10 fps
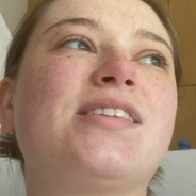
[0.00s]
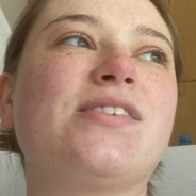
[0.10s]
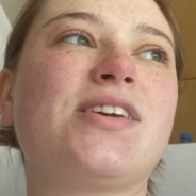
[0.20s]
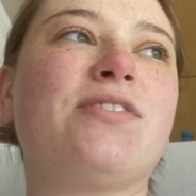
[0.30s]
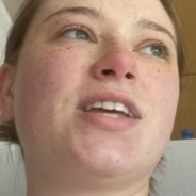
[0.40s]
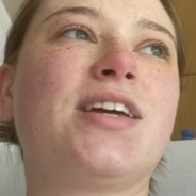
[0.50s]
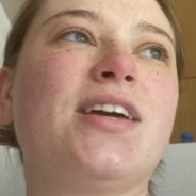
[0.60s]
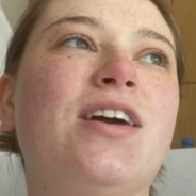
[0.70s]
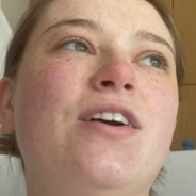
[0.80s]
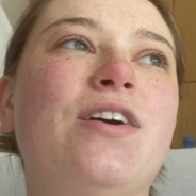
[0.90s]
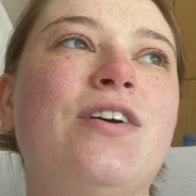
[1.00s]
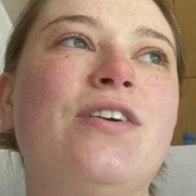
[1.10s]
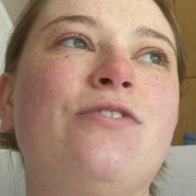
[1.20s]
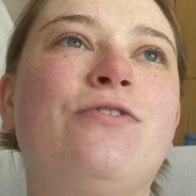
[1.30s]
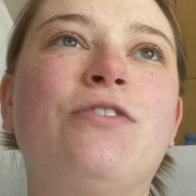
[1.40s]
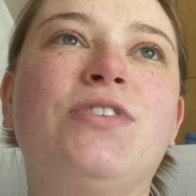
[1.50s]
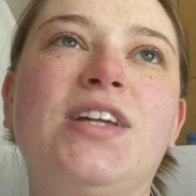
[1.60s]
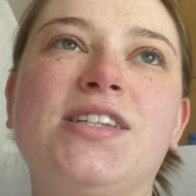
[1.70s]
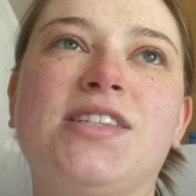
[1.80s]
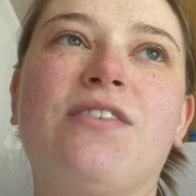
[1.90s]
I was having like 50
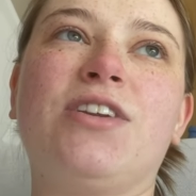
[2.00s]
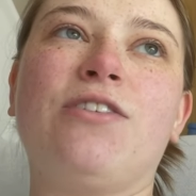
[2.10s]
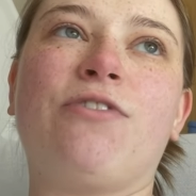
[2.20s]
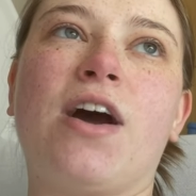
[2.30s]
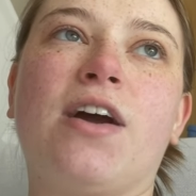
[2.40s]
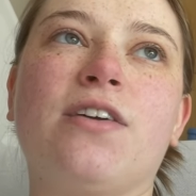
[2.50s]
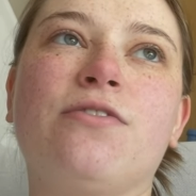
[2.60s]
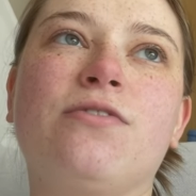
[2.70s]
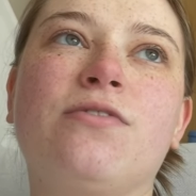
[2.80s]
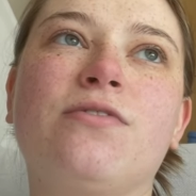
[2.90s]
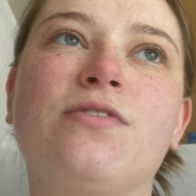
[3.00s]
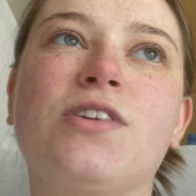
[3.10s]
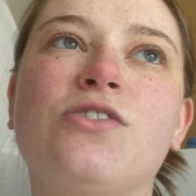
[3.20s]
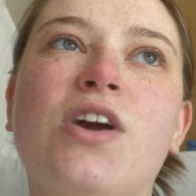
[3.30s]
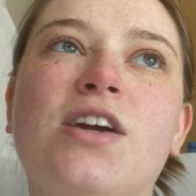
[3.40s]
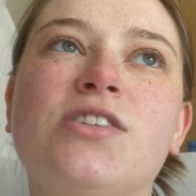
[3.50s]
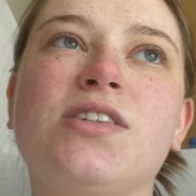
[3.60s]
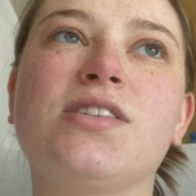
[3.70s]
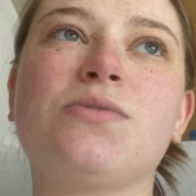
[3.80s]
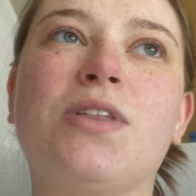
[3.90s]
to 75
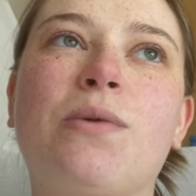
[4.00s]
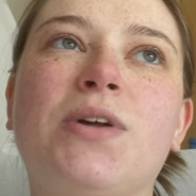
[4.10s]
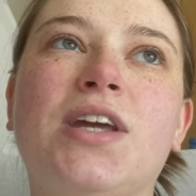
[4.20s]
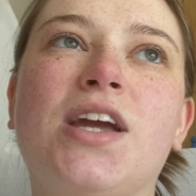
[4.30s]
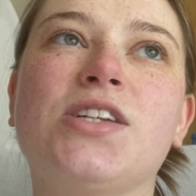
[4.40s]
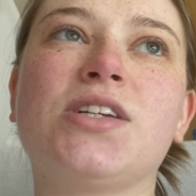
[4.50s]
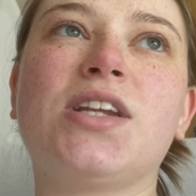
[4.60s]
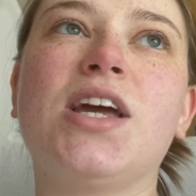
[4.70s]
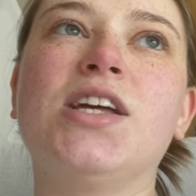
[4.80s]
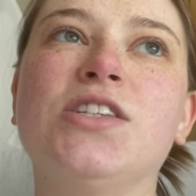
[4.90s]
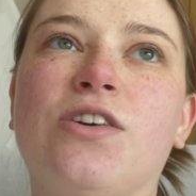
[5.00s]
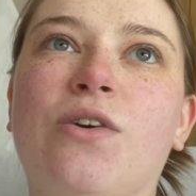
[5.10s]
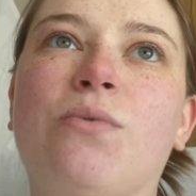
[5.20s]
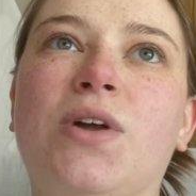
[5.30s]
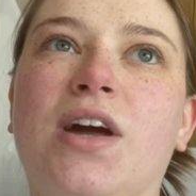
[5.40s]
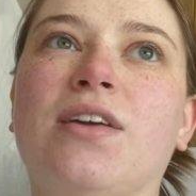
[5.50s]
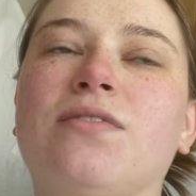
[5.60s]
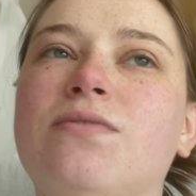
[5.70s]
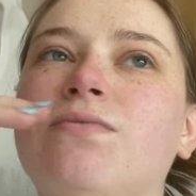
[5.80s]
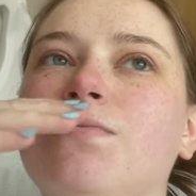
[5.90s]
contractions without medication. So when I
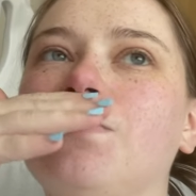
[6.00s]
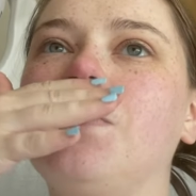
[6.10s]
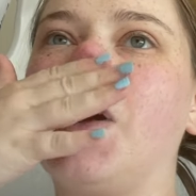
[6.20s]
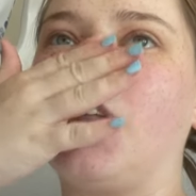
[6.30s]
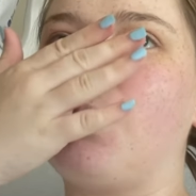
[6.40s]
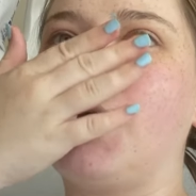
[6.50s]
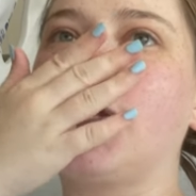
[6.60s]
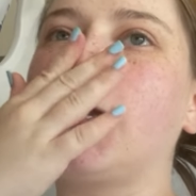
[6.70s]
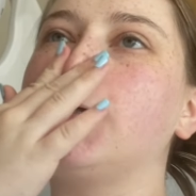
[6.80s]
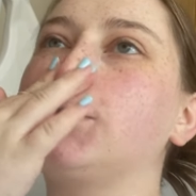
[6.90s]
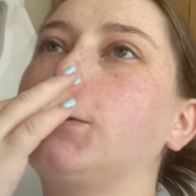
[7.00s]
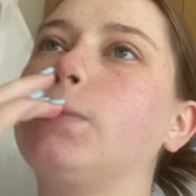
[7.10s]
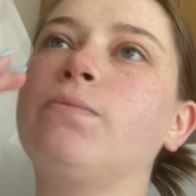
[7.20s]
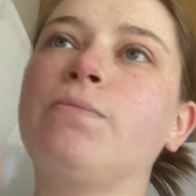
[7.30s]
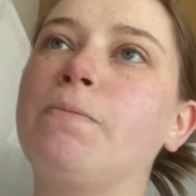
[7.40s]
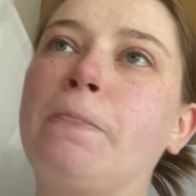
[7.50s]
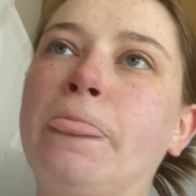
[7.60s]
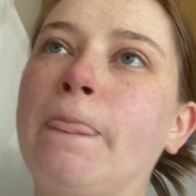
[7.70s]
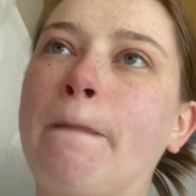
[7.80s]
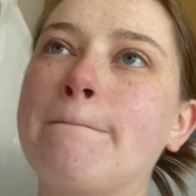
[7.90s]
got the medication,
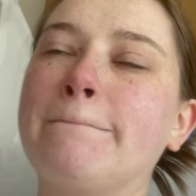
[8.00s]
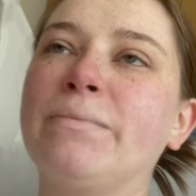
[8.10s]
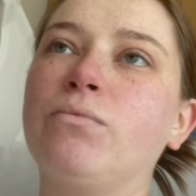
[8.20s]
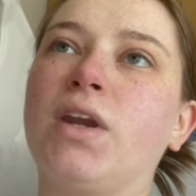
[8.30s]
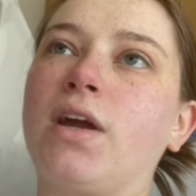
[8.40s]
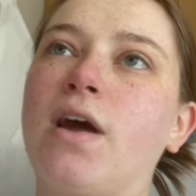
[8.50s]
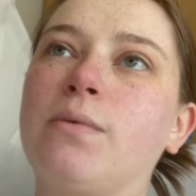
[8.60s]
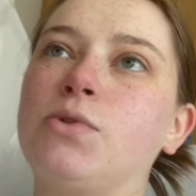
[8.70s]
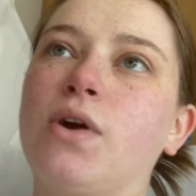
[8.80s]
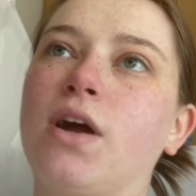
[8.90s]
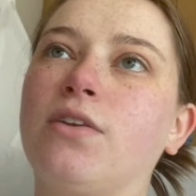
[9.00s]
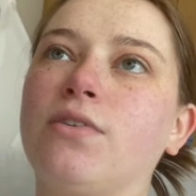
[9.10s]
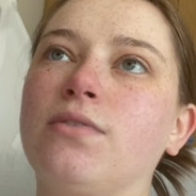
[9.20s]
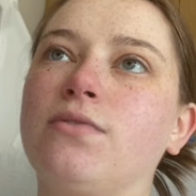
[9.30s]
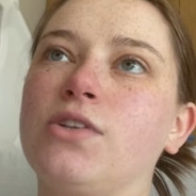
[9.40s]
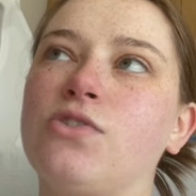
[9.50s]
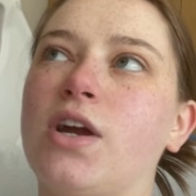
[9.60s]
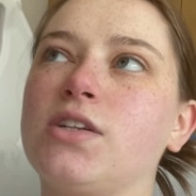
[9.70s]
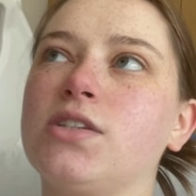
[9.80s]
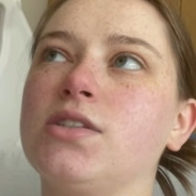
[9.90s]
when I got up to 100
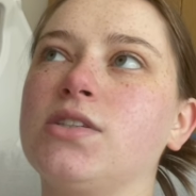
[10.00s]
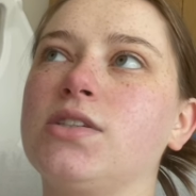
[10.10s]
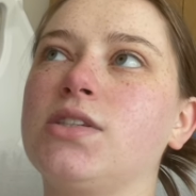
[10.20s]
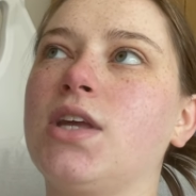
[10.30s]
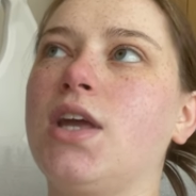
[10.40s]
contractions,